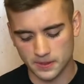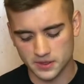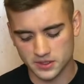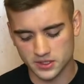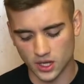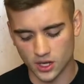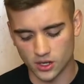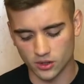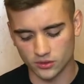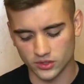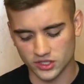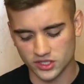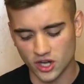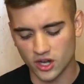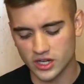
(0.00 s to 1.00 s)
So
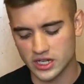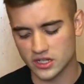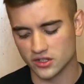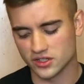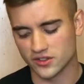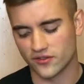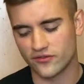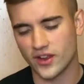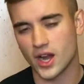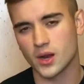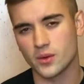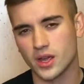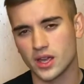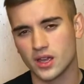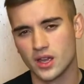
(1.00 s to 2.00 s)
the Star Eagle is a
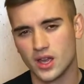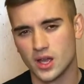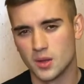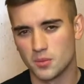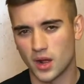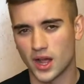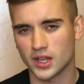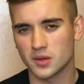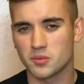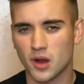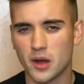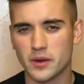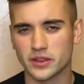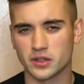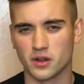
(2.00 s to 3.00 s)
fairway, but I could
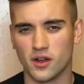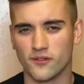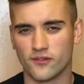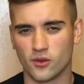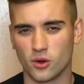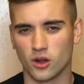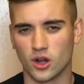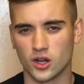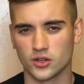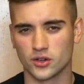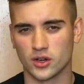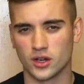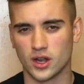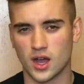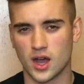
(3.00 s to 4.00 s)
probably throw up
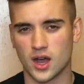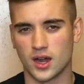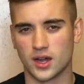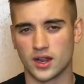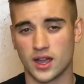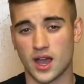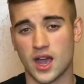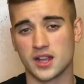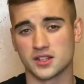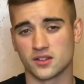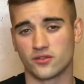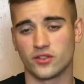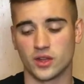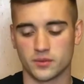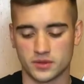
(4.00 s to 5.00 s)
400 on a
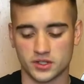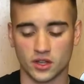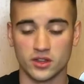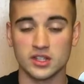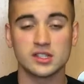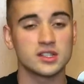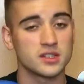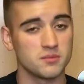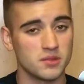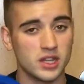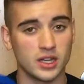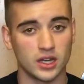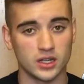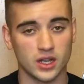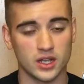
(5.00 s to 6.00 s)
hyzer flip. So this isn't
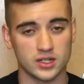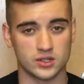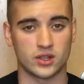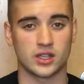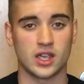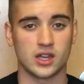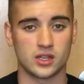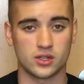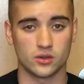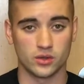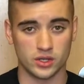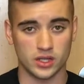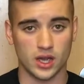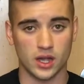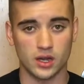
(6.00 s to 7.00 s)
beat in yet, so I can't
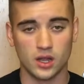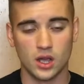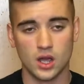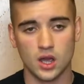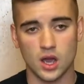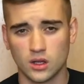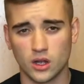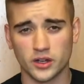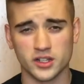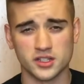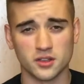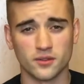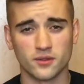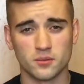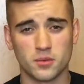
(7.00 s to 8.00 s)
do it yet. Okay,
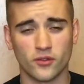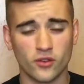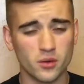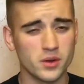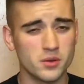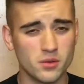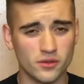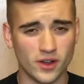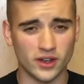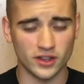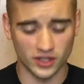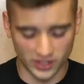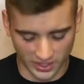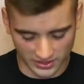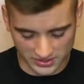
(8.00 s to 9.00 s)
so before we move on
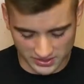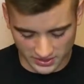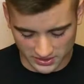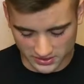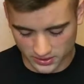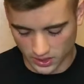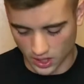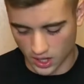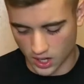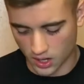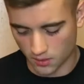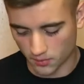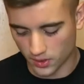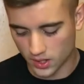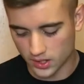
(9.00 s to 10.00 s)
to the next disc,
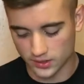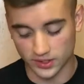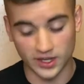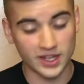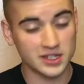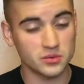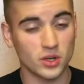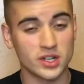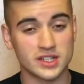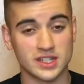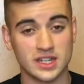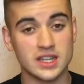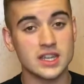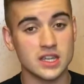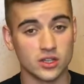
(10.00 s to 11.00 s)
the next one is
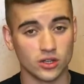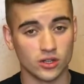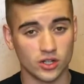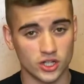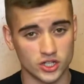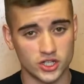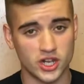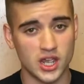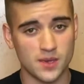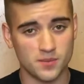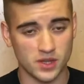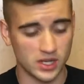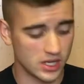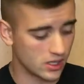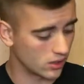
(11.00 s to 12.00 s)
an Eagle, a
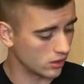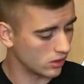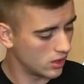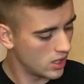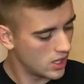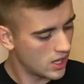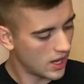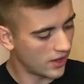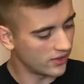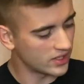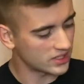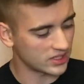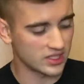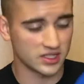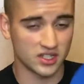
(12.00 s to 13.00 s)
Champion Eagle, and
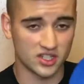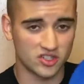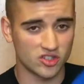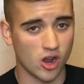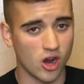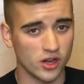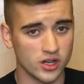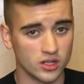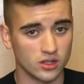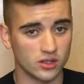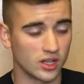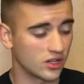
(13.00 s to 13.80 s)
this is a Star Eagle.